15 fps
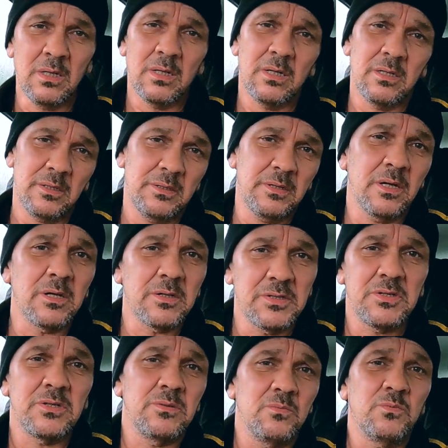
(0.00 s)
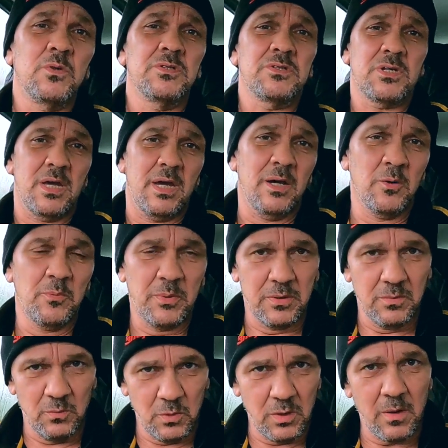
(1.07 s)
The guys that want to help
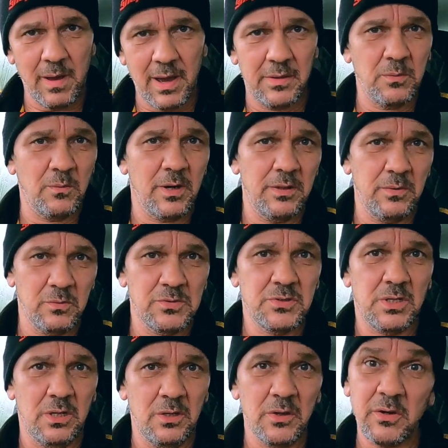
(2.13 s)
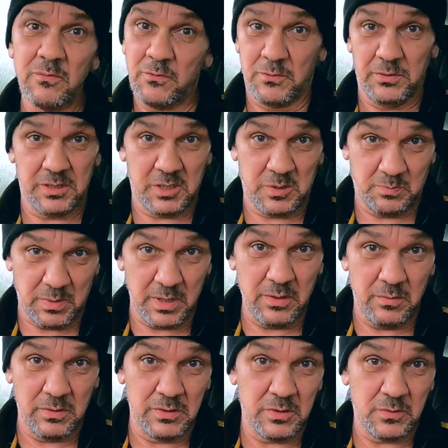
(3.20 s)
and will go out of the way, the ones that are looking for
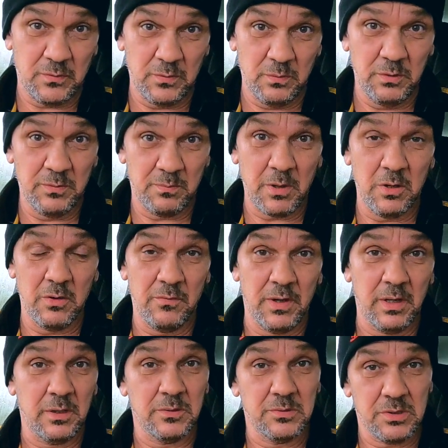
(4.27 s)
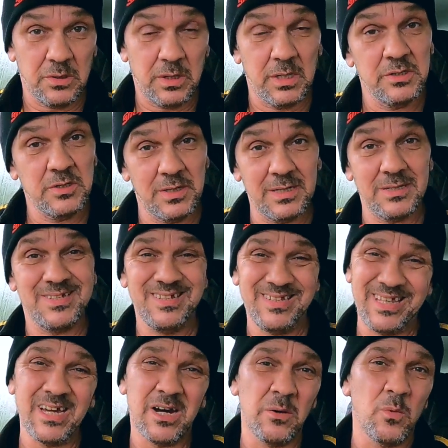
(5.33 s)
experience with motor vehicles, okay? So that's the
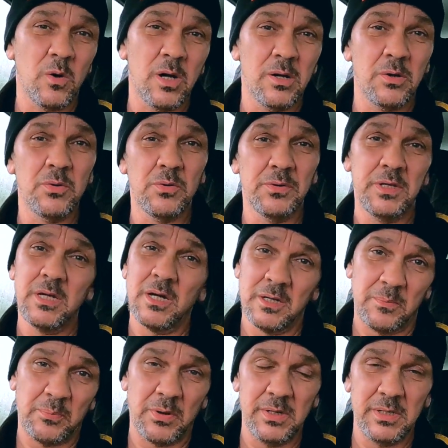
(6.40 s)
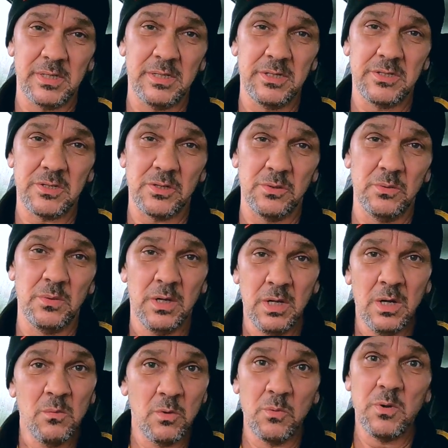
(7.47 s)
DIYer or the young apprentice who
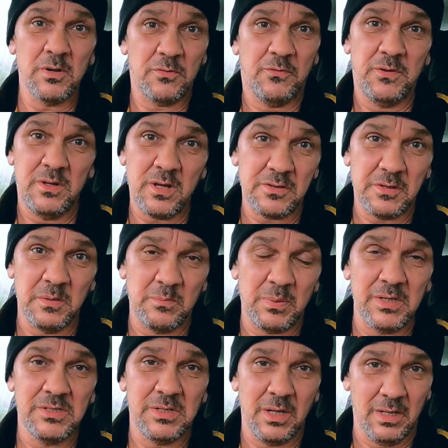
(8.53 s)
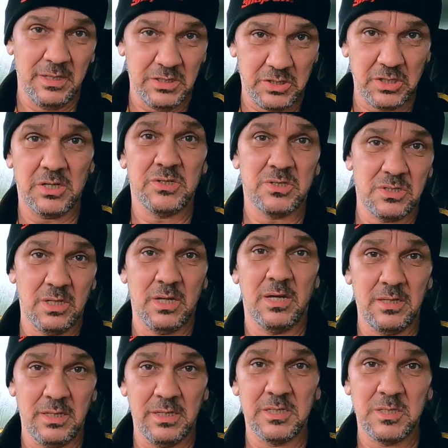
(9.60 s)
will work for nothing, basically, just to
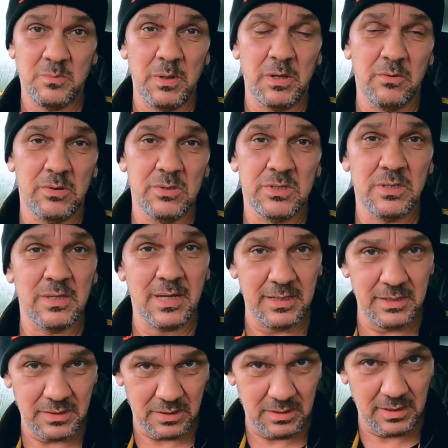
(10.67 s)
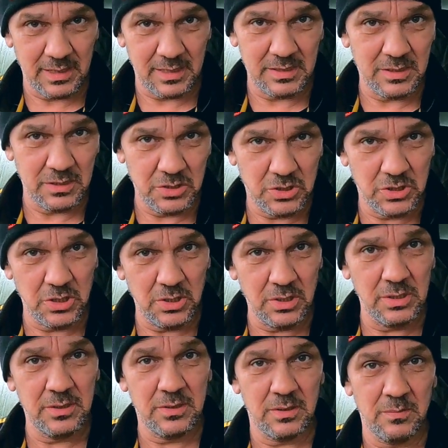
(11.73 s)
get the experience. And that is a
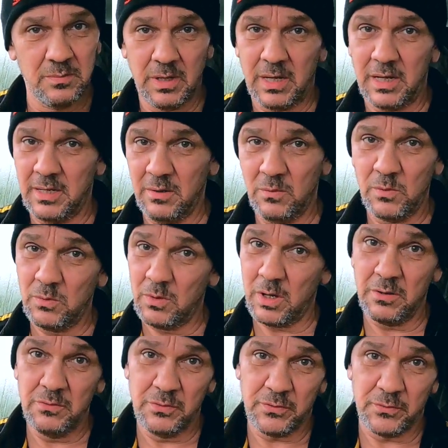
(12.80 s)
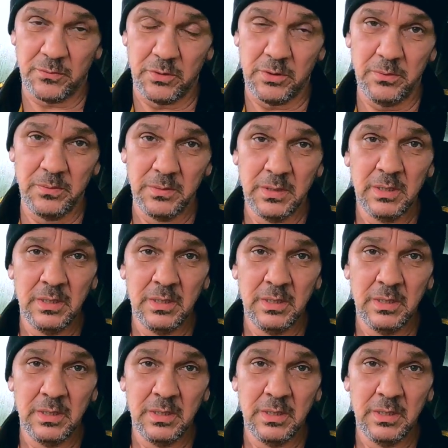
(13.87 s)
journey that a mechanic will go through,